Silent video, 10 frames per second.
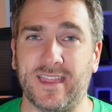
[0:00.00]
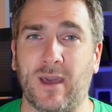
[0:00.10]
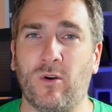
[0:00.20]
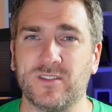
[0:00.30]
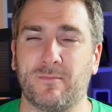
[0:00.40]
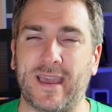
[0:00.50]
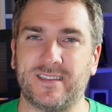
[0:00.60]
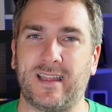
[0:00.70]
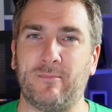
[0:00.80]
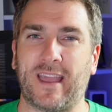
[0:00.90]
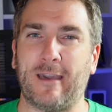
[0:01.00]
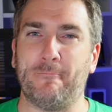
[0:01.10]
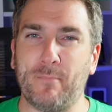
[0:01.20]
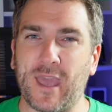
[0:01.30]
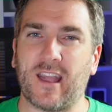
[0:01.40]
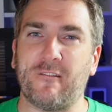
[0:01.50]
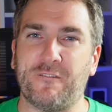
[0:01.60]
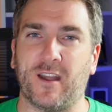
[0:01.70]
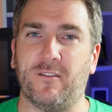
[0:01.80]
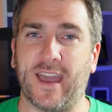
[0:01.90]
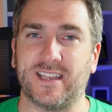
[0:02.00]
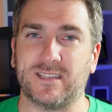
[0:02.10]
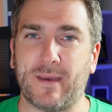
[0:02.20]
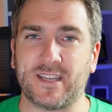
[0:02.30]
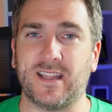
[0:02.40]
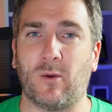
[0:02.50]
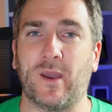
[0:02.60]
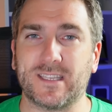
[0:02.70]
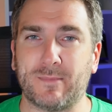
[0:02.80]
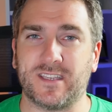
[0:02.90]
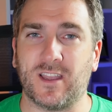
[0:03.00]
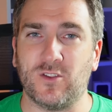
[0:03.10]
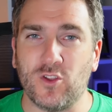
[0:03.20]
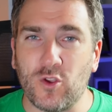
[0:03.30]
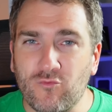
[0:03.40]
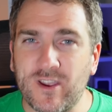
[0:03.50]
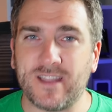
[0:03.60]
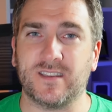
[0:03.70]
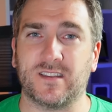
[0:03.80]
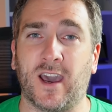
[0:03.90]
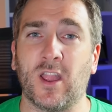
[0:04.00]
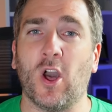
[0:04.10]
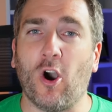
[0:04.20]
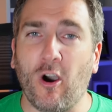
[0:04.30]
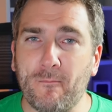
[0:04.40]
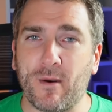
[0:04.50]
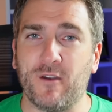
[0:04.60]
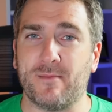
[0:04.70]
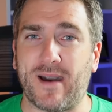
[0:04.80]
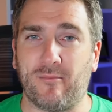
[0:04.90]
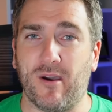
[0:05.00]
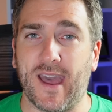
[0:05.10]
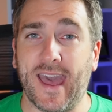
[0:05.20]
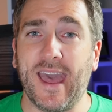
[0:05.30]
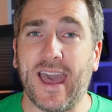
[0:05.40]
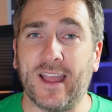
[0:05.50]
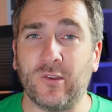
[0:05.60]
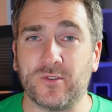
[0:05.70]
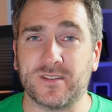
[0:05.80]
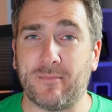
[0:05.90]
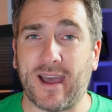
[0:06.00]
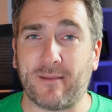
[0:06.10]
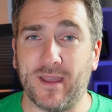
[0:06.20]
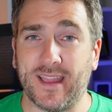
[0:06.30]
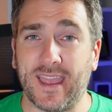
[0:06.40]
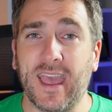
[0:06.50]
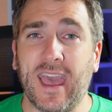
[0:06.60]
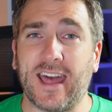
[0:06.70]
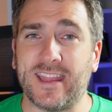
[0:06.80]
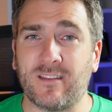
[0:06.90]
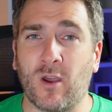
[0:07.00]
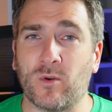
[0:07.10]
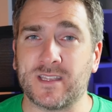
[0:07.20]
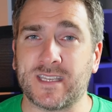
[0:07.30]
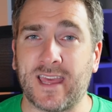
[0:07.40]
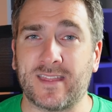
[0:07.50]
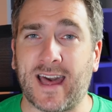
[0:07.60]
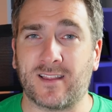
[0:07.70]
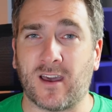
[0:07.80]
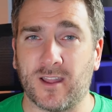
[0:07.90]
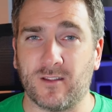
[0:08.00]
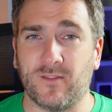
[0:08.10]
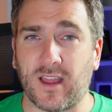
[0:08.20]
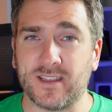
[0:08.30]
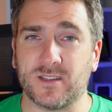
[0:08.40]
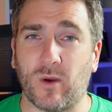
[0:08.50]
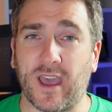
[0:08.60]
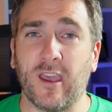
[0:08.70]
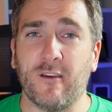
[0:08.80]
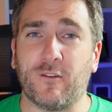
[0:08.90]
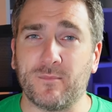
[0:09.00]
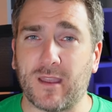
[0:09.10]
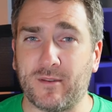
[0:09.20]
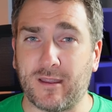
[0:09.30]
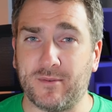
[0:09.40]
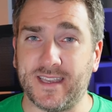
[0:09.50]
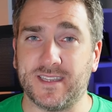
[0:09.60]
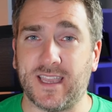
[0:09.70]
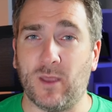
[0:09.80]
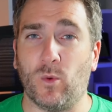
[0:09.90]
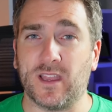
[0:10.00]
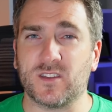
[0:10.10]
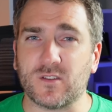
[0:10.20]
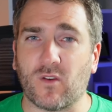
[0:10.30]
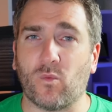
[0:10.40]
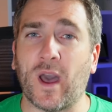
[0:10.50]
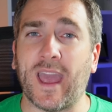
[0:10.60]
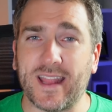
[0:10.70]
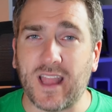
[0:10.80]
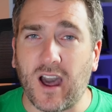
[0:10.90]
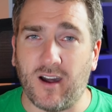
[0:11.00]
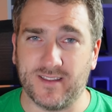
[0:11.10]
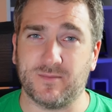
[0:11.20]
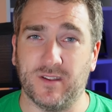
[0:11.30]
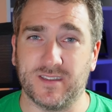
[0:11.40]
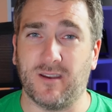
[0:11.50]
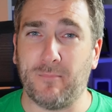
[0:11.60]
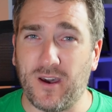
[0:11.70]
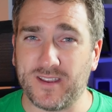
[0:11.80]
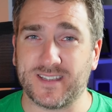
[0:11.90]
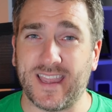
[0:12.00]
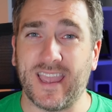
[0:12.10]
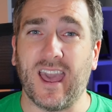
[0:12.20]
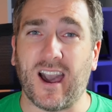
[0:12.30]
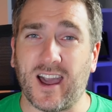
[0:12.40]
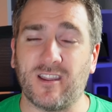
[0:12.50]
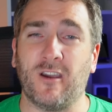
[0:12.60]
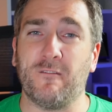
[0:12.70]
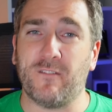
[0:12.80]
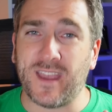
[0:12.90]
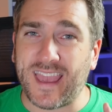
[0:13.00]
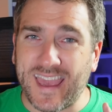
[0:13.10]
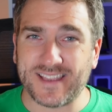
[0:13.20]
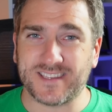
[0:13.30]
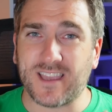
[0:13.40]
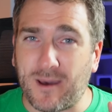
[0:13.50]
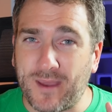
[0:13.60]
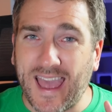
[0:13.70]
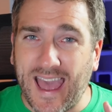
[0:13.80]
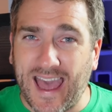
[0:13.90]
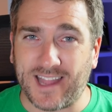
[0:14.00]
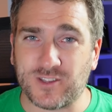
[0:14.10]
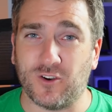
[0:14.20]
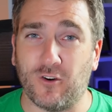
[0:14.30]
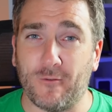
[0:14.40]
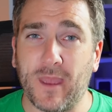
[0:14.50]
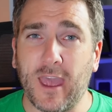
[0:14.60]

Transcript: They want to basically make a big thing of it, especially that we're expecting a new redesign on both the MacBook Air and also the Mac Mini, and they don't want to take that kind of light away from WWDC with its software enhancements. So personally, I don't think it is coming at all.